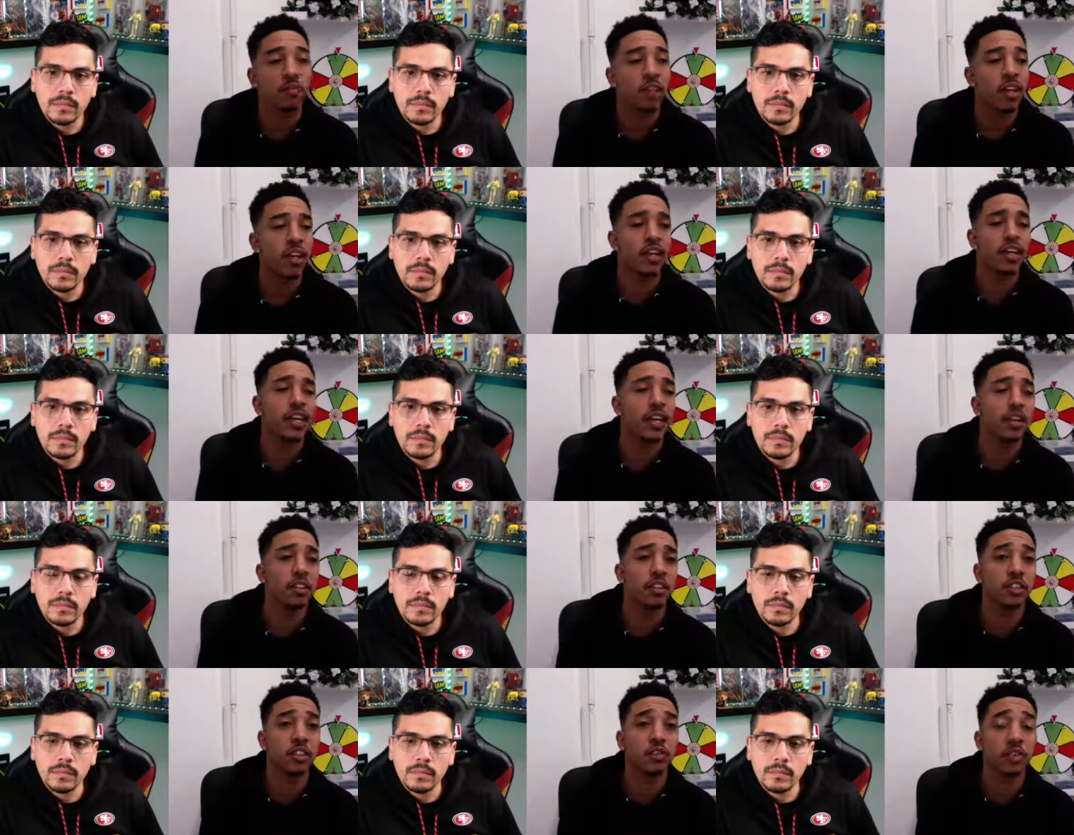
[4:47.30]
Speaker 1: other
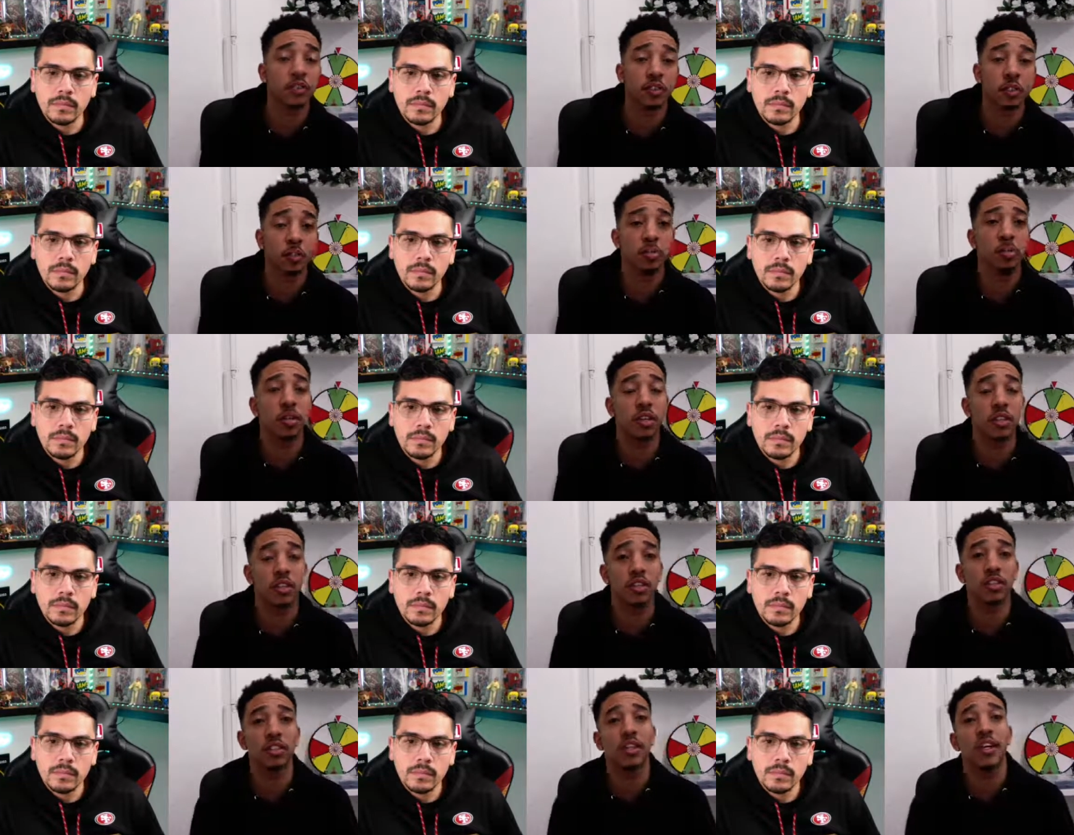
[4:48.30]
characters from
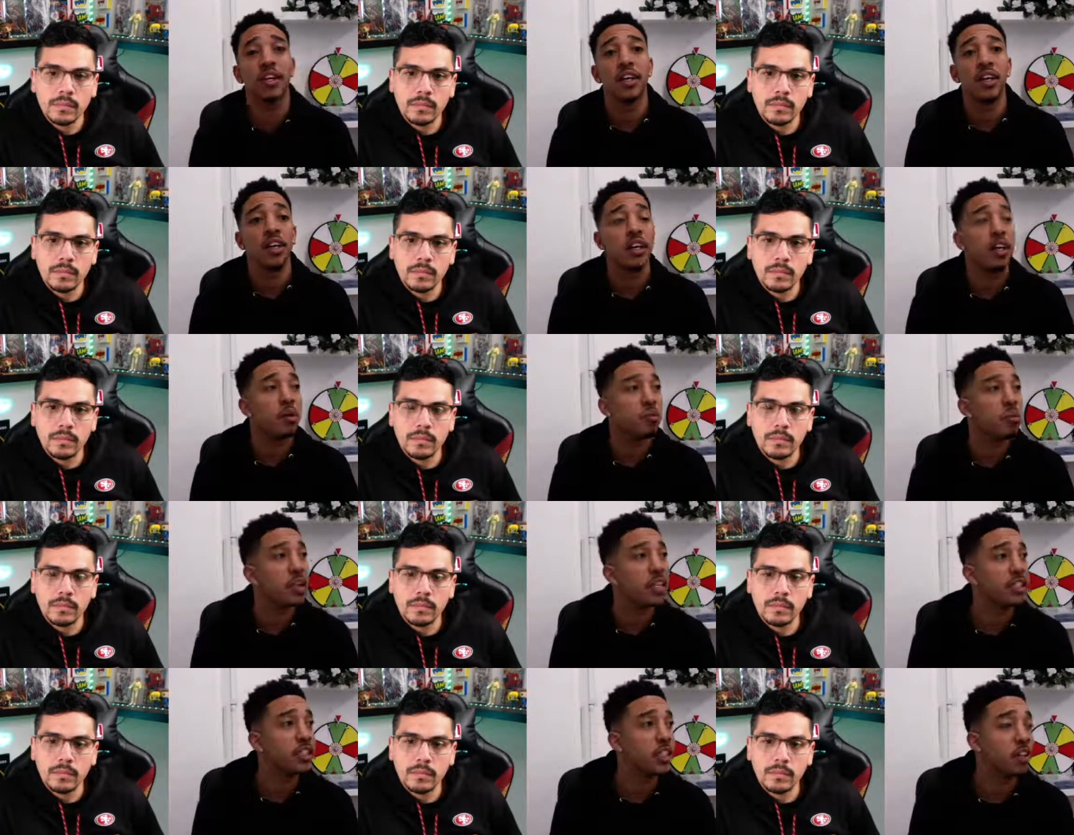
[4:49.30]
supporters uh,
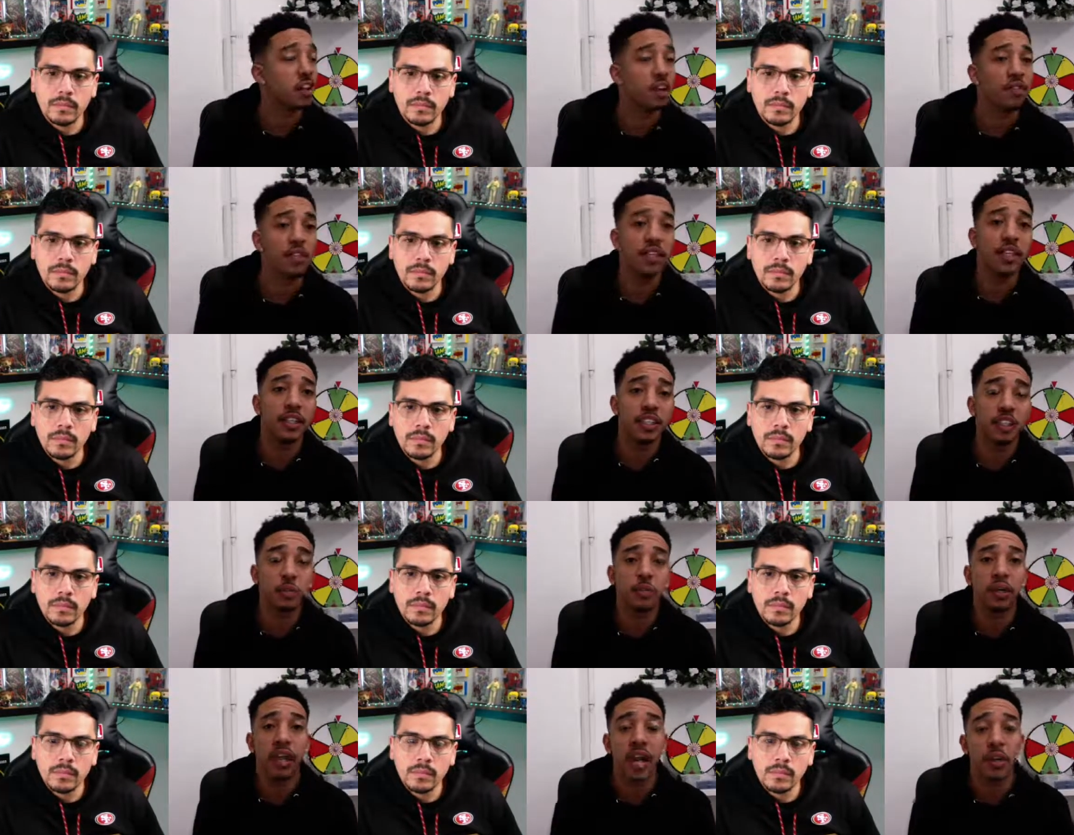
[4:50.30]
branched it off and then just
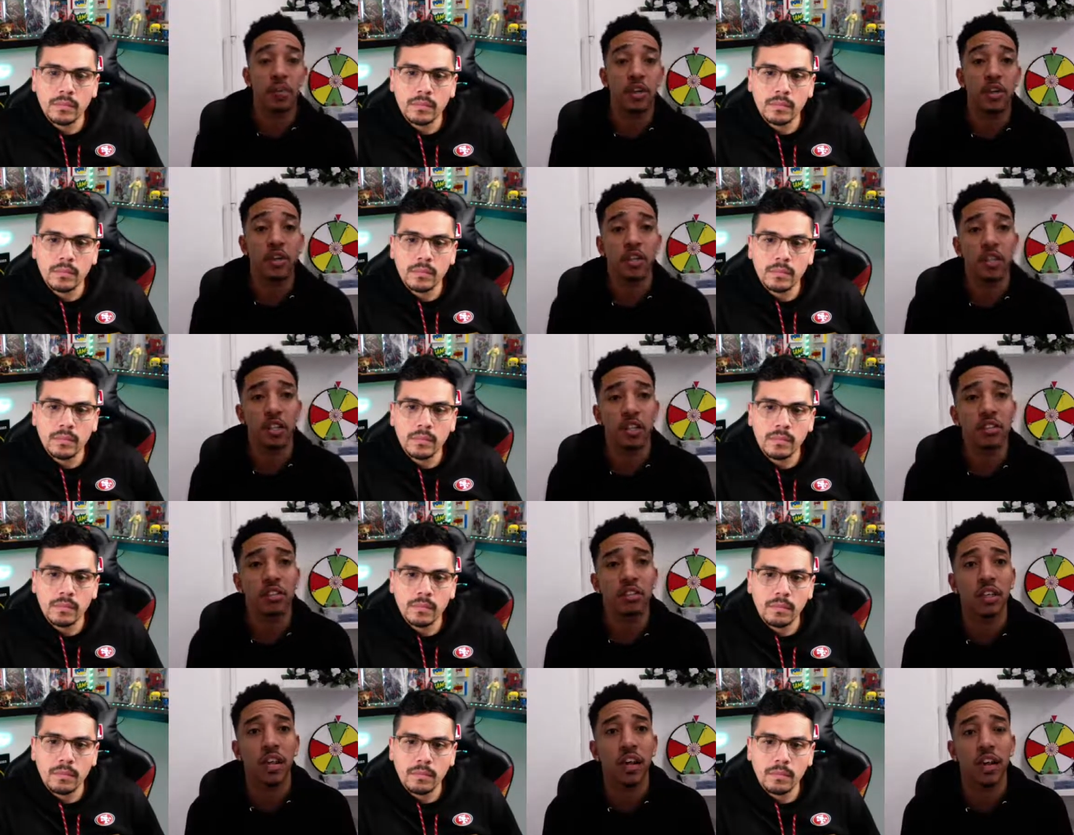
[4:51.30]
became a
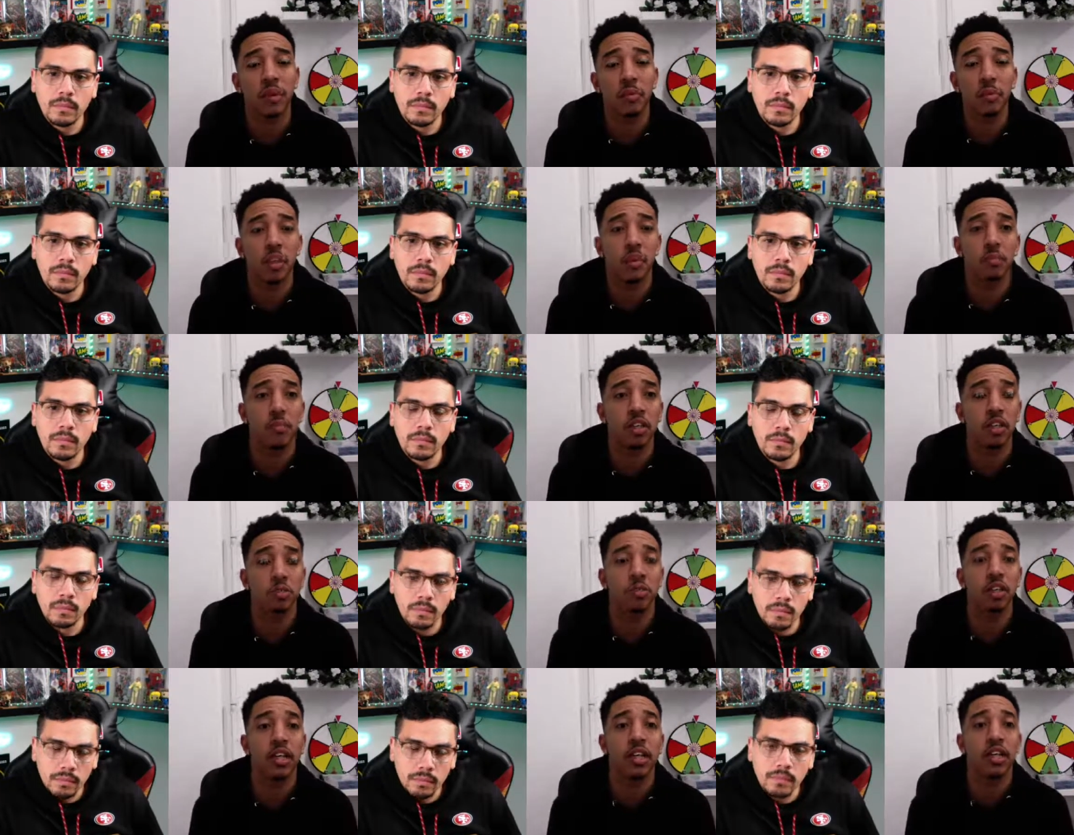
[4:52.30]
universe um, with
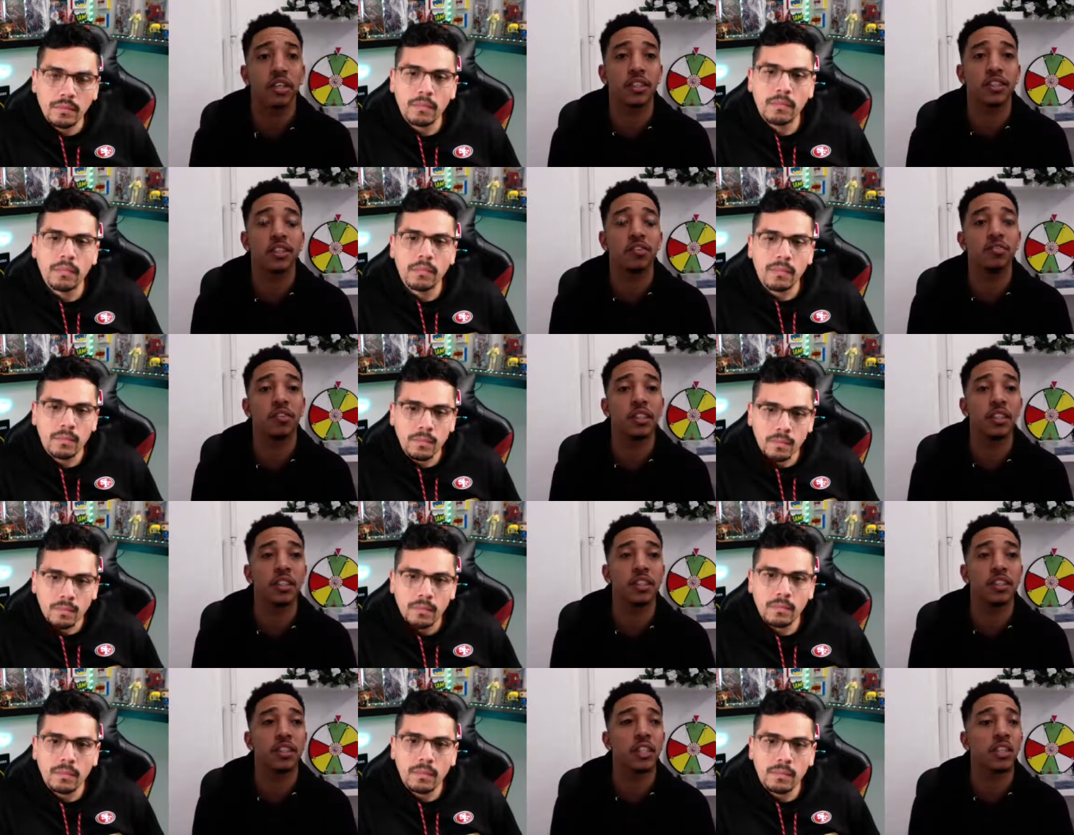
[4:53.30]
multiple characters and
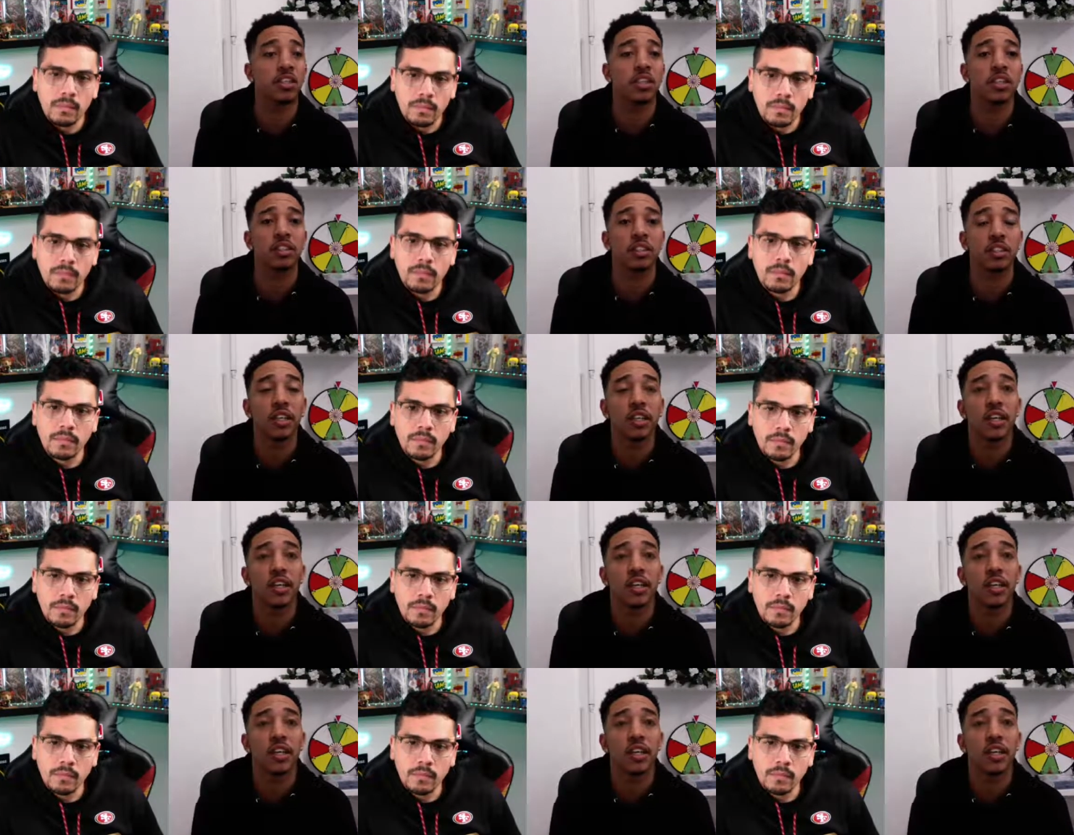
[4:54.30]
villains and heroes.